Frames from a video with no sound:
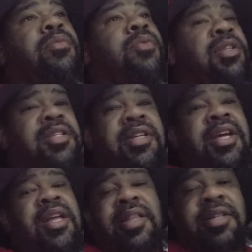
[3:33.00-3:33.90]
once
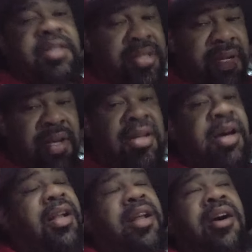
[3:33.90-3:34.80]
again, this is a
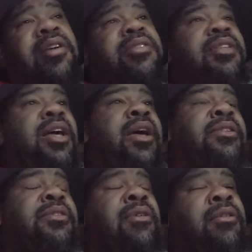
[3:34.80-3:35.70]
loss
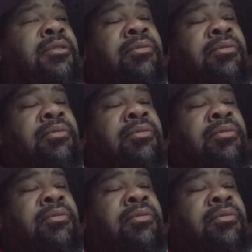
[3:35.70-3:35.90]
that's